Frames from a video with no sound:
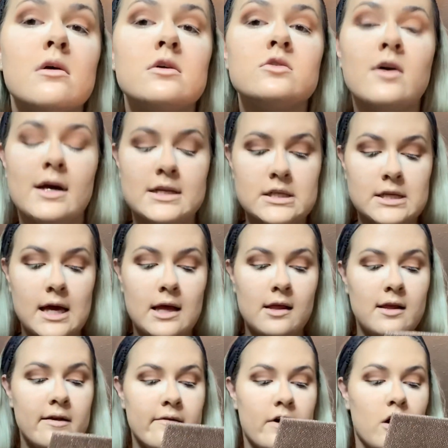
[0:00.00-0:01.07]
So I just kind
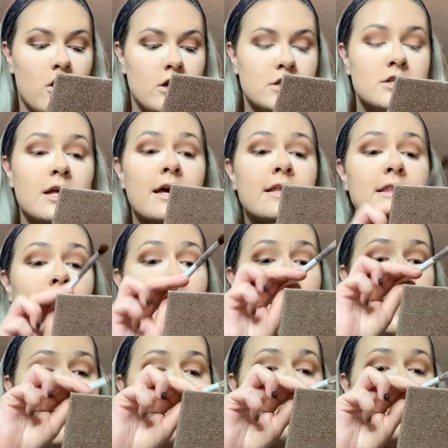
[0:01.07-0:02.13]
of leave it harsh like
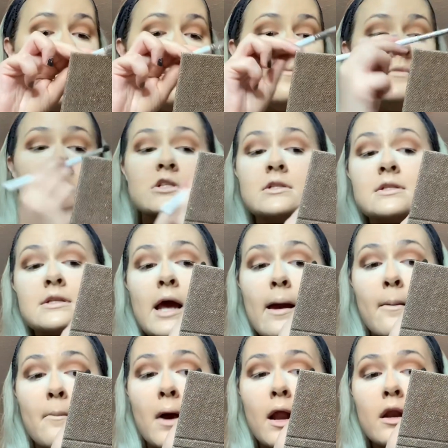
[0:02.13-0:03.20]
that. Just
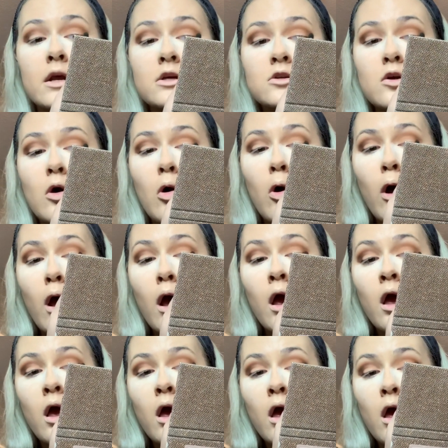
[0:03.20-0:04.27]
stamp my initial
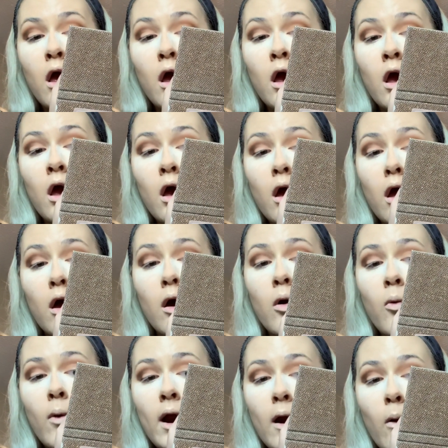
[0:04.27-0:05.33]

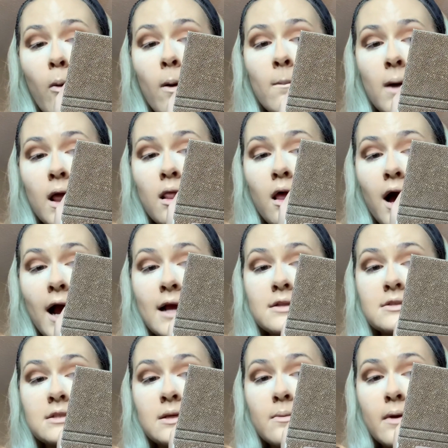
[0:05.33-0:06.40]
where I want my
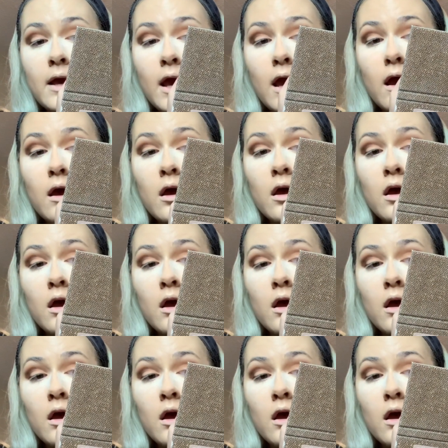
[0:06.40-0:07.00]
lines to be.